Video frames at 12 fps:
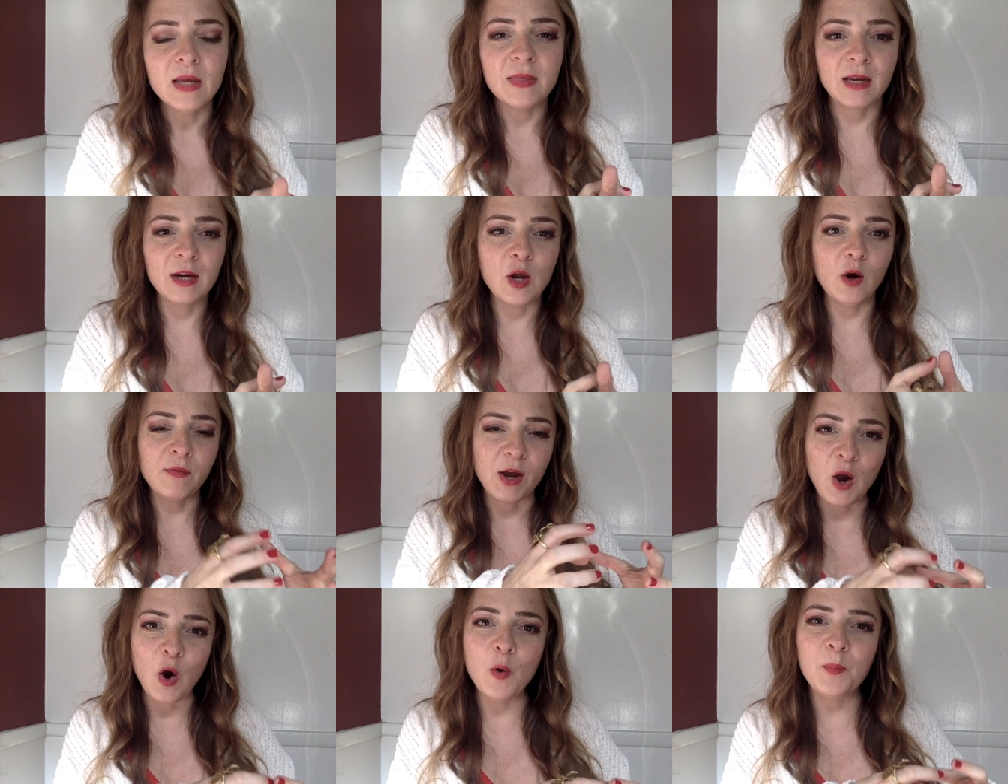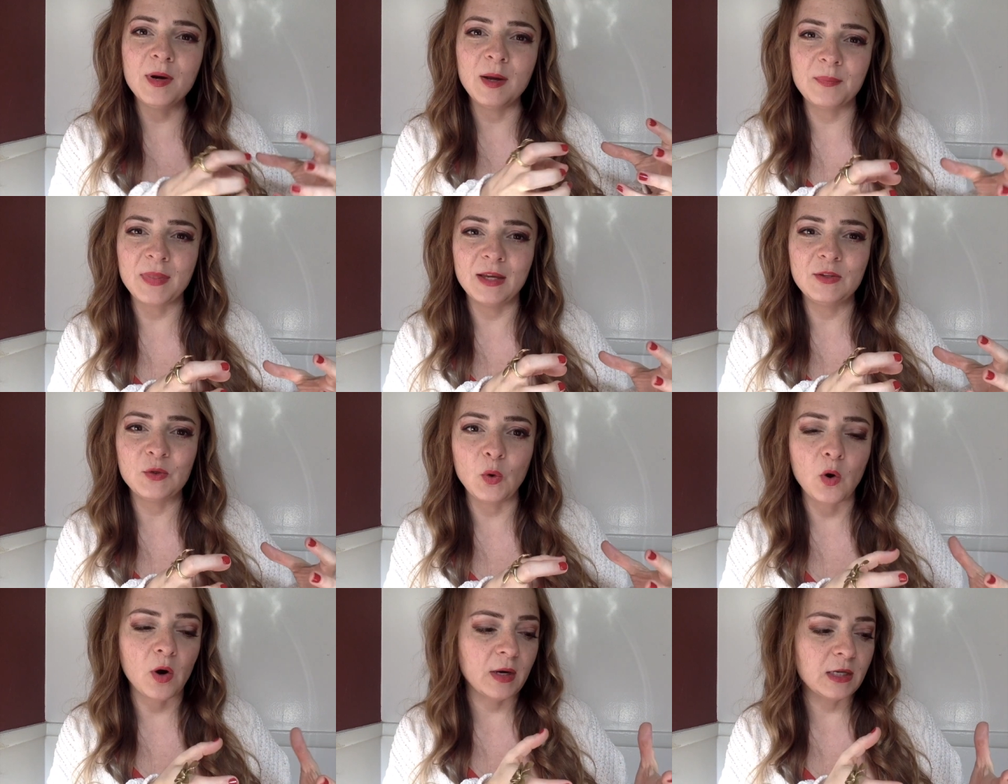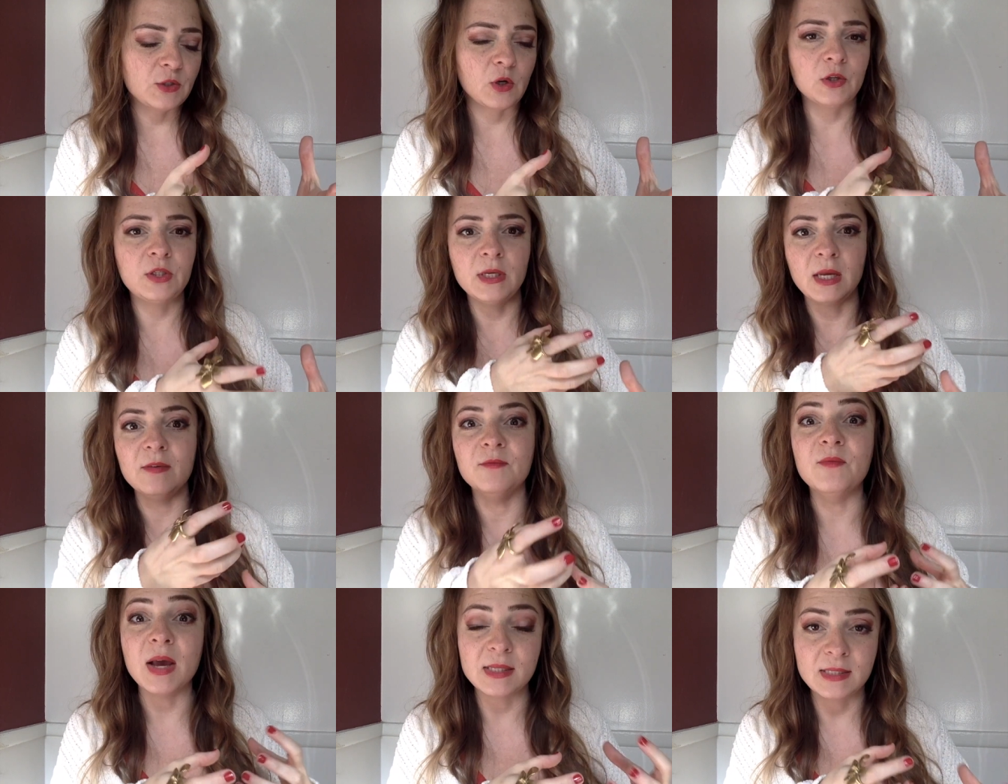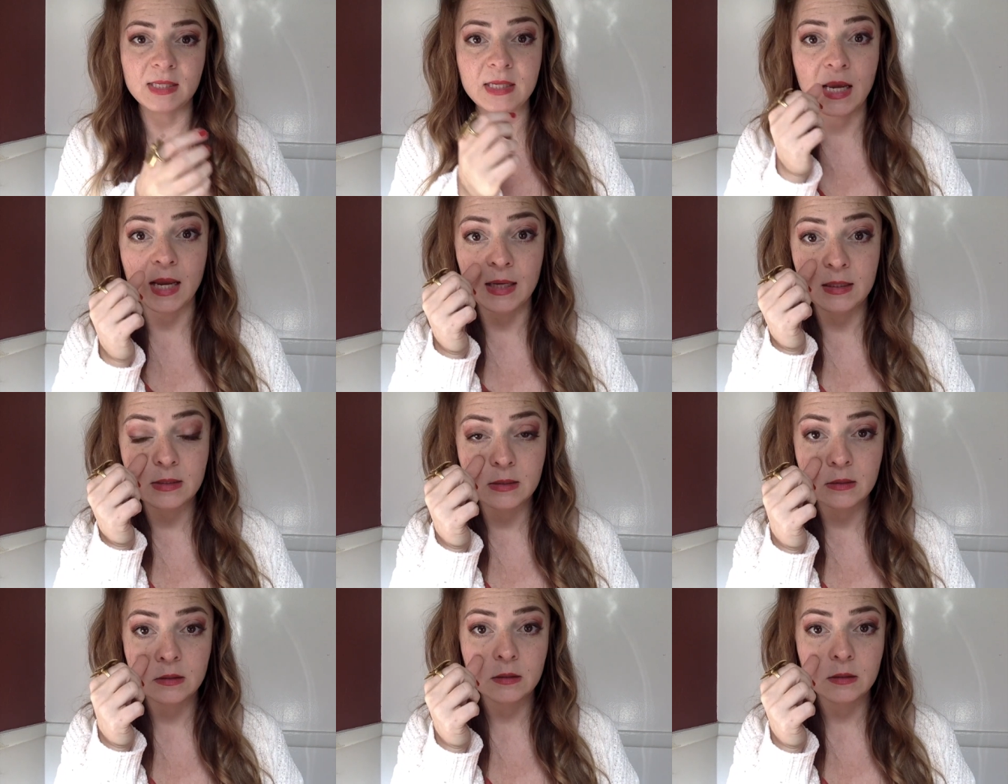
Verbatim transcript: That I know if I open up that door and I start to investigate